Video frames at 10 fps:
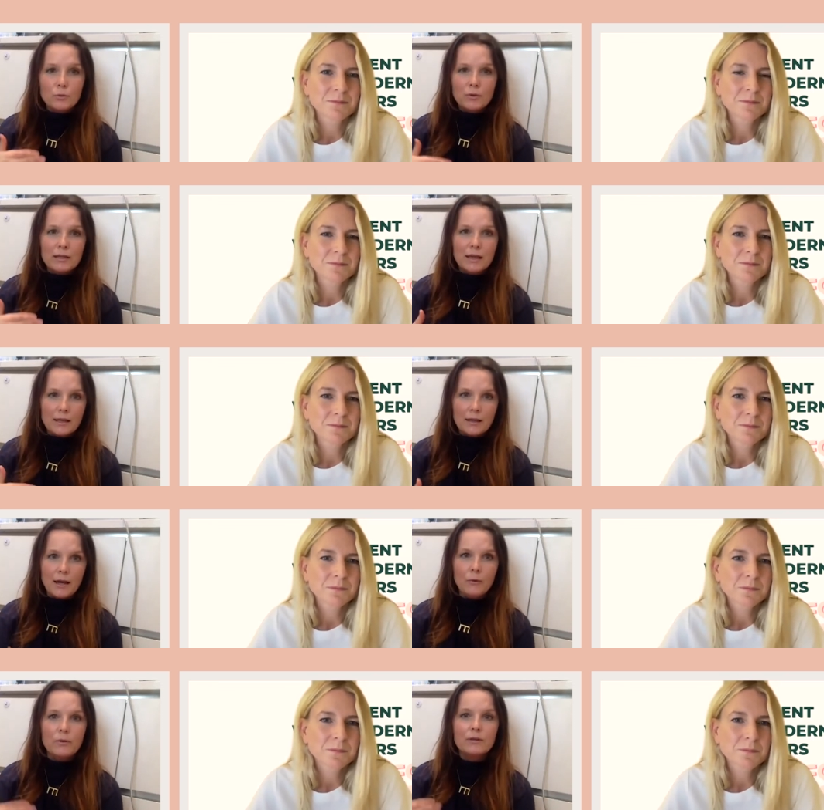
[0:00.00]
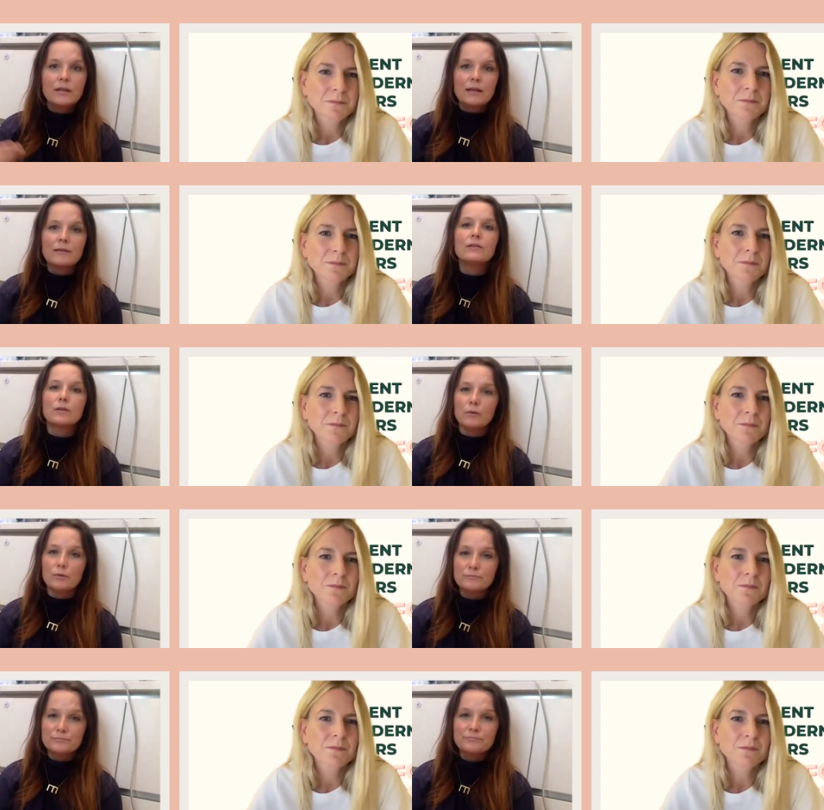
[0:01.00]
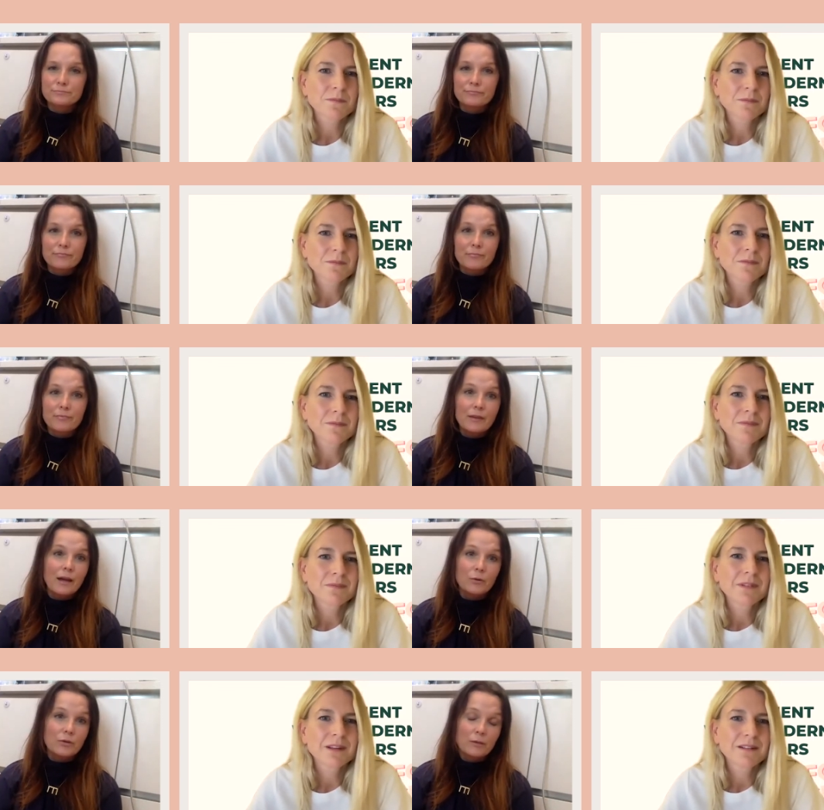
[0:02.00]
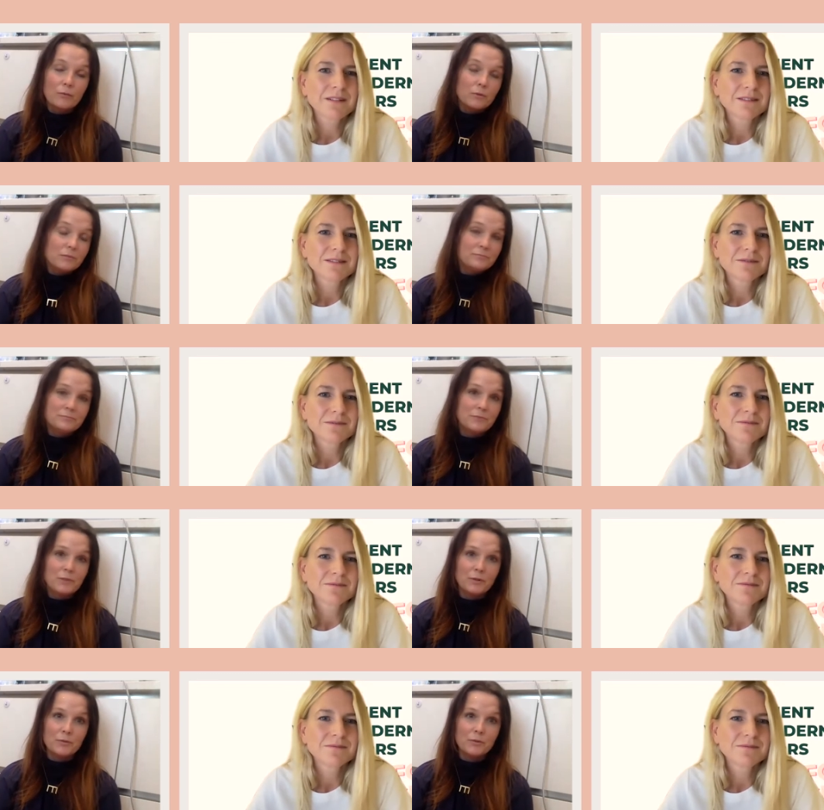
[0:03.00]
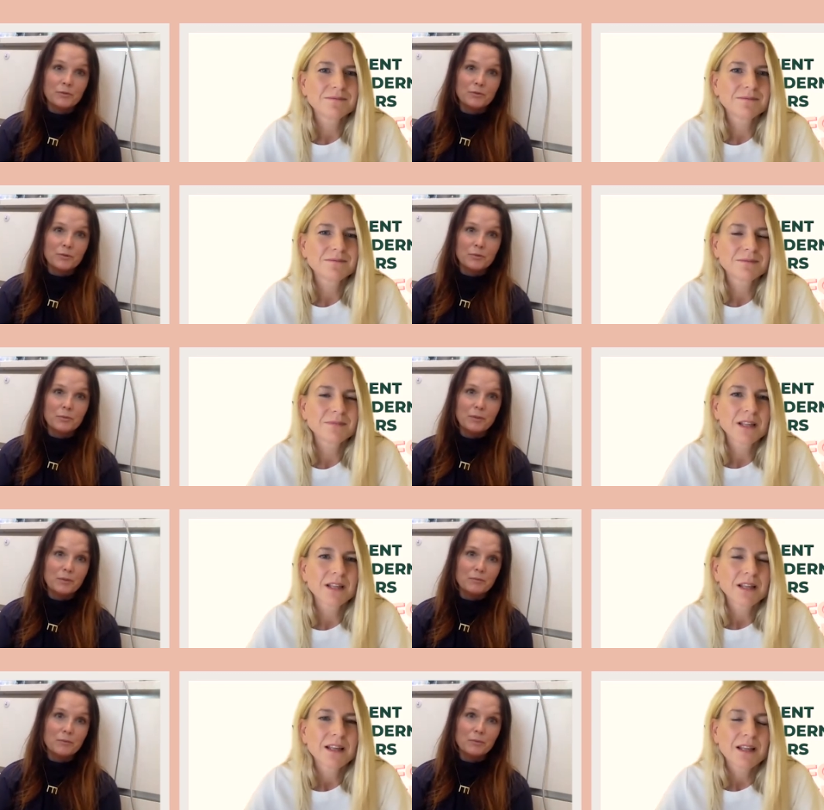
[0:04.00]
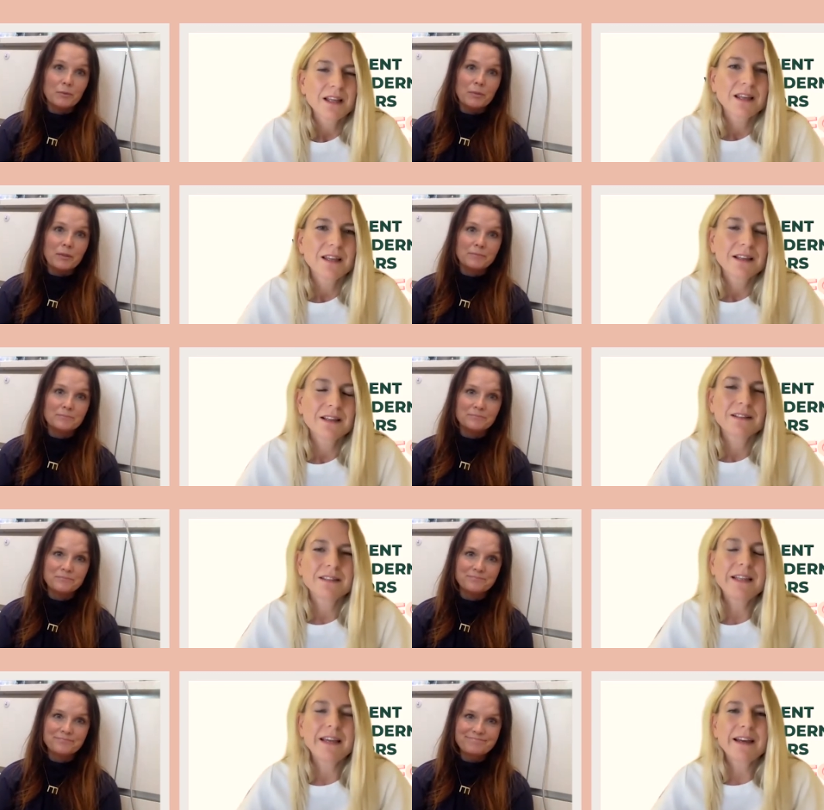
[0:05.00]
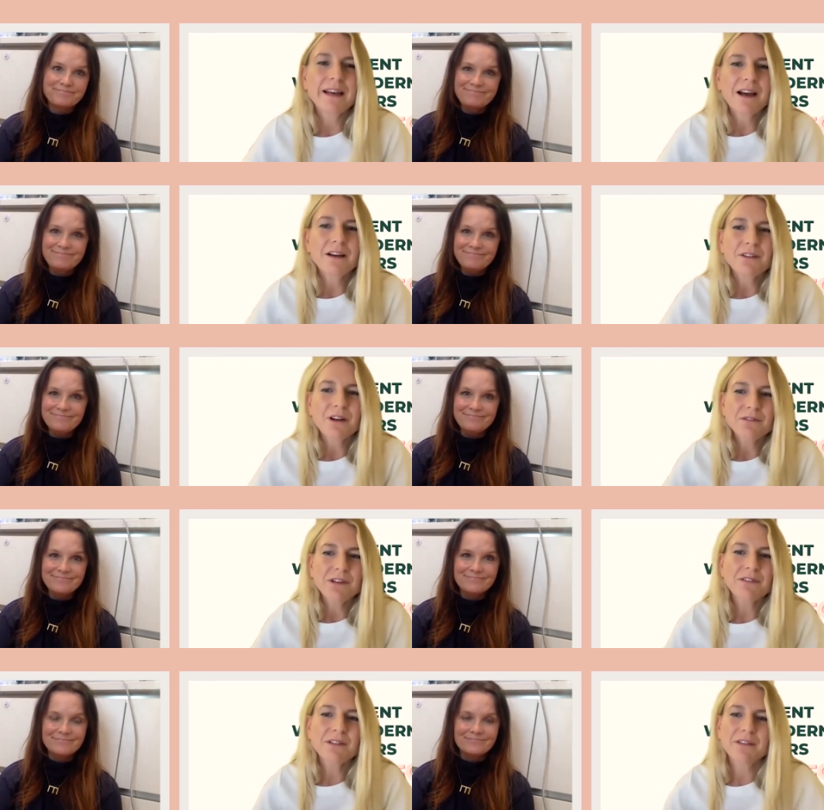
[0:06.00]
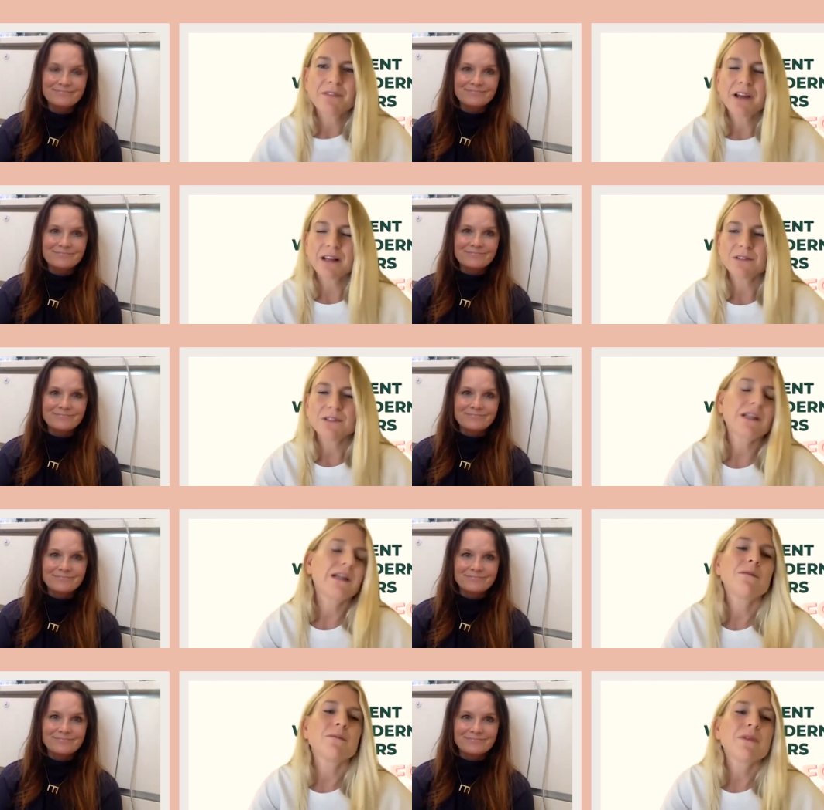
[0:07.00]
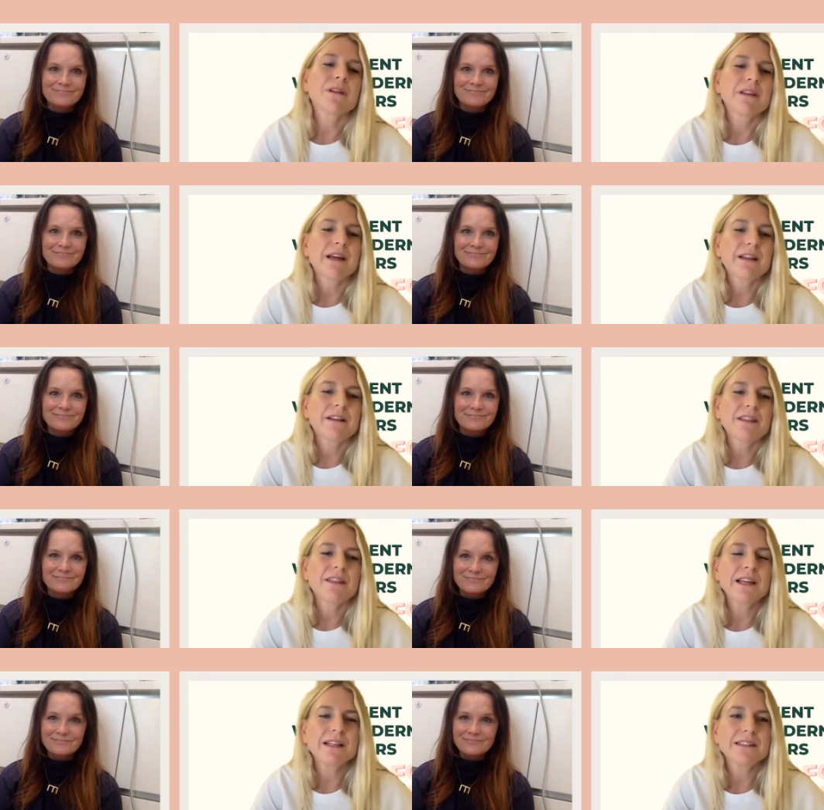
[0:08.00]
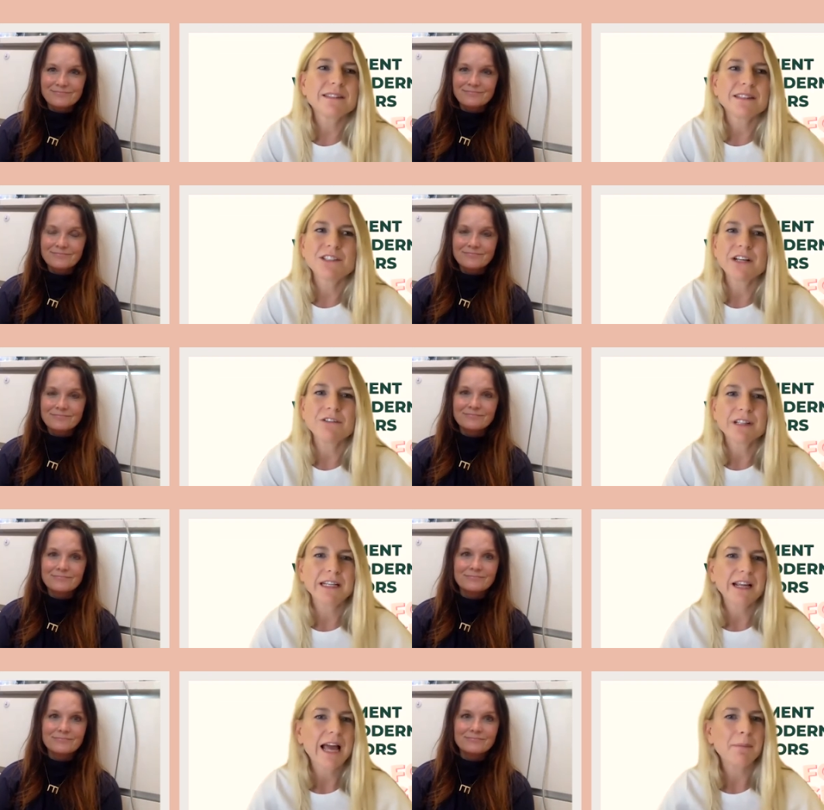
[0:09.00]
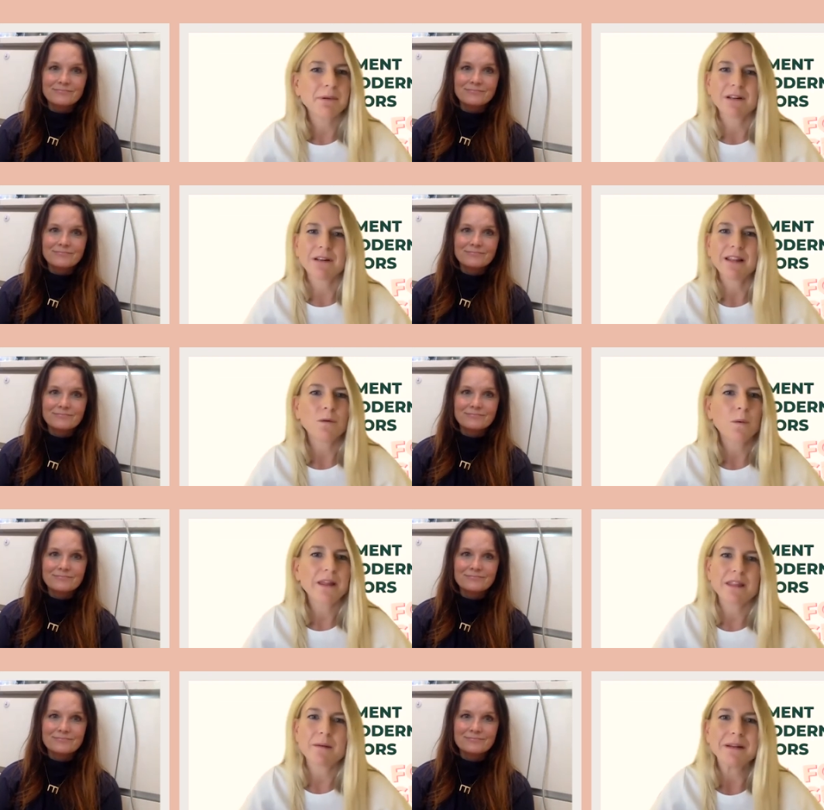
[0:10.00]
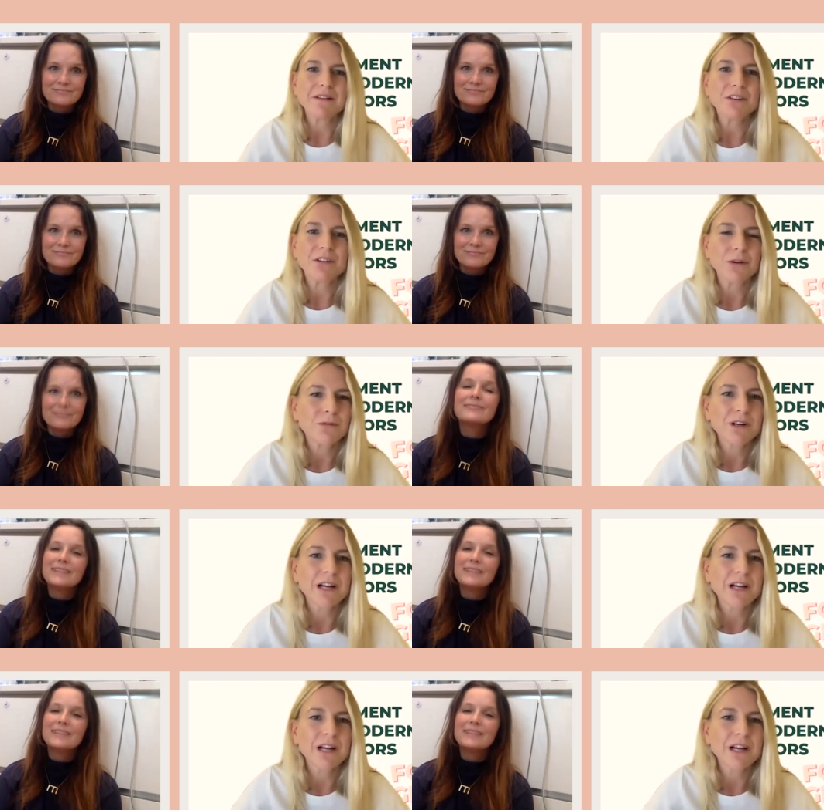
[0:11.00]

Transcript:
Speaker 1: do what i can now and then you know the outcome will you know you sort of will be will be
Speaker 2: yeah, I've, I've definitely found um, that things generally happen in the way that they're meant to,